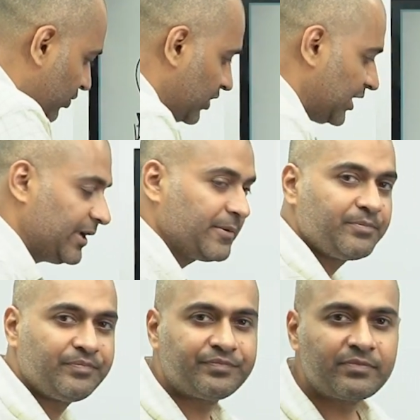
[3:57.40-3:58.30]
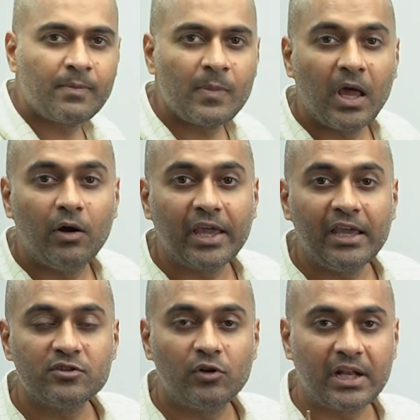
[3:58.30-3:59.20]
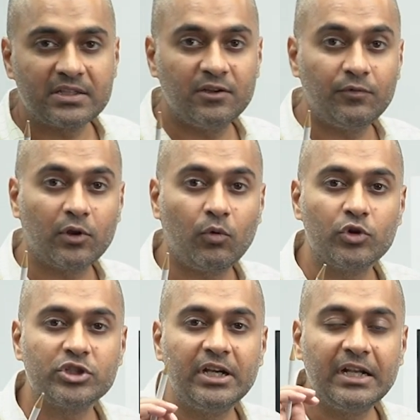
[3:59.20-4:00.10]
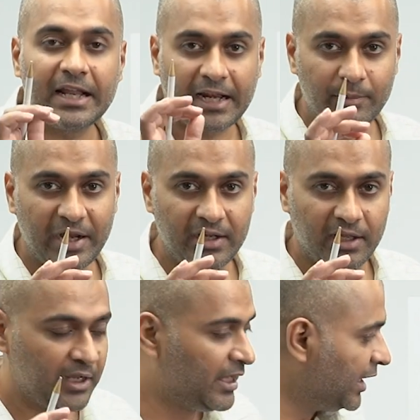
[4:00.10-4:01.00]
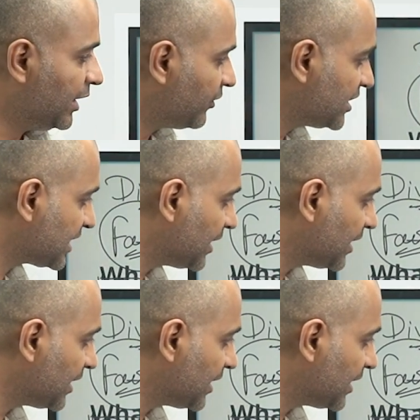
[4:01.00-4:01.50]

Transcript: only. Okay, he's not asking for the quotient, remainder. If it is